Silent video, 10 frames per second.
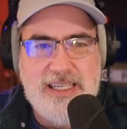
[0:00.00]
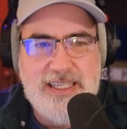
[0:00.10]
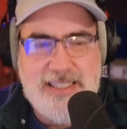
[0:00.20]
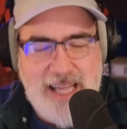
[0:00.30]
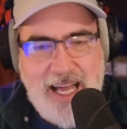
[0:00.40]

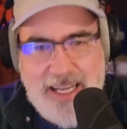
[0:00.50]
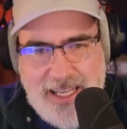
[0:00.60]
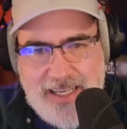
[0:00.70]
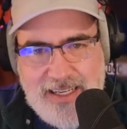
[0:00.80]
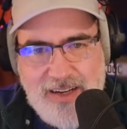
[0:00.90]
Is that
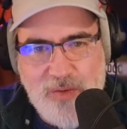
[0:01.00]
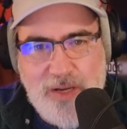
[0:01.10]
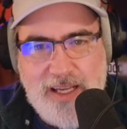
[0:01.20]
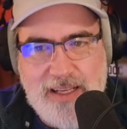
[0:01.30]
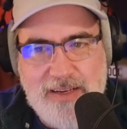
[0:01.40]
it? Are
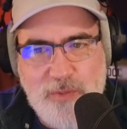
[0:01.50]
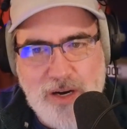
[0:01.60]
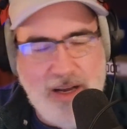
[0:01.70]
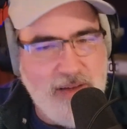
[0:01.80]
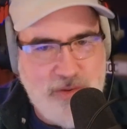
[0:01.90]
we in
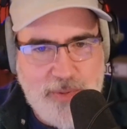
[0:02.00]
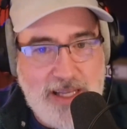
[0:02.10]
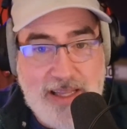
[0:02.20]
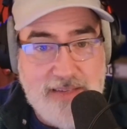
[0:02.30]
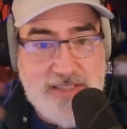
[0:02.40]
where
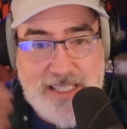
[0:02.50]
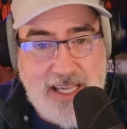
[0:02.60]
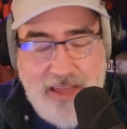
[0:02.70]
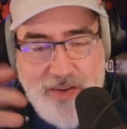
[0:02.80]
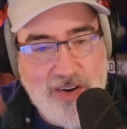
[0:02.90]
everybody lives
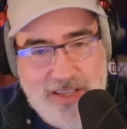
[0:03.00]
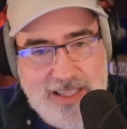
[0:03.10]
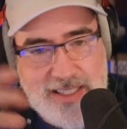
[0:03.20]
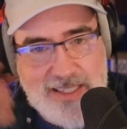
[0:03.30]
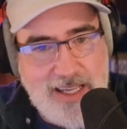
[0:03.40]
together in
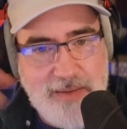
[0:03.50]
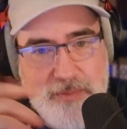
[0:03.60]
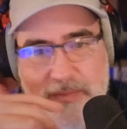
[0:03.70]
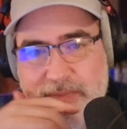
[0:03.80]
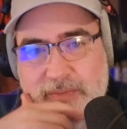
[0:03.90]
the
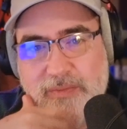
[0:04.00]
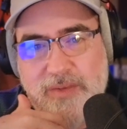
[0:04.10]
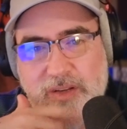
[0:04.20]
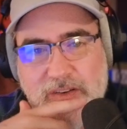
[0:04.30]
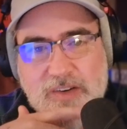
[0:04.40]
same
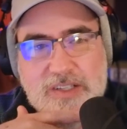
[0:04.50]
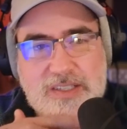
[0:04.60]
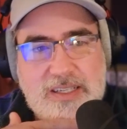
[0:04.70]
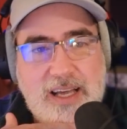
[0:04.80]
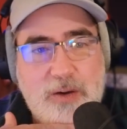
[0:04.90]

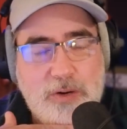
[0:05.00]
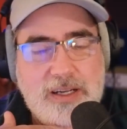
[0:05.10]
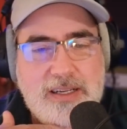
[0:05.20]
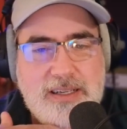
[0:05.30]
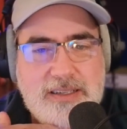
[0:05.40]
universe, and now we're
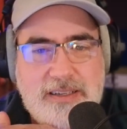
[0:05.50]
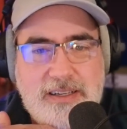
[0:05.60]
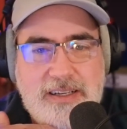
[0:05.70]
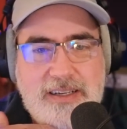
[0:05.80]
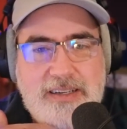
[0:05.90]
in a
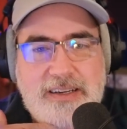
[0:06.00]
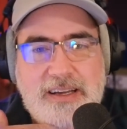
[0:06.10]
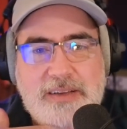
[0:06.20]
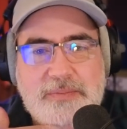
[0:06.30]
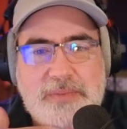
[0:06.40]

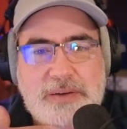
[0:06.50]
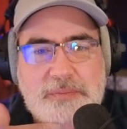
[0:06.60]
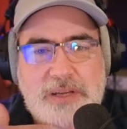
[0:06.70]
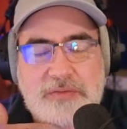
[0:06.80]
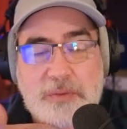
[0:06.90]

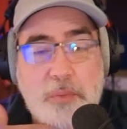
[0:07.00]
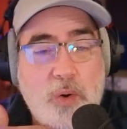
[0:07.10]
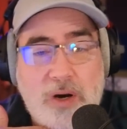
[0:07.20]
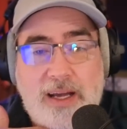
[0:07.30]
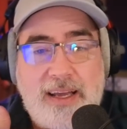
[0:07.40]
even
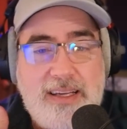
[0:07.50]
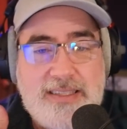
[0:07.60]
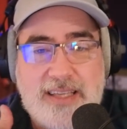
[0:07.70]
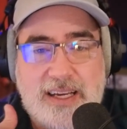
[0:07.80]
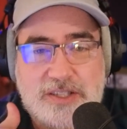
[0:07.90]
more 80s
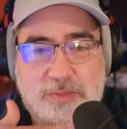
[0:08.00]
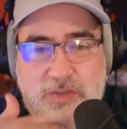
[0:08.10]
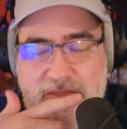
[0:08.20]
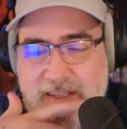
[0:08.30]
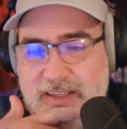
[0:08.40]
slasher
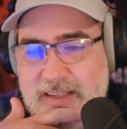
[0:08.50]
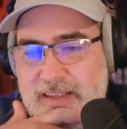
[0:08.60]
movie?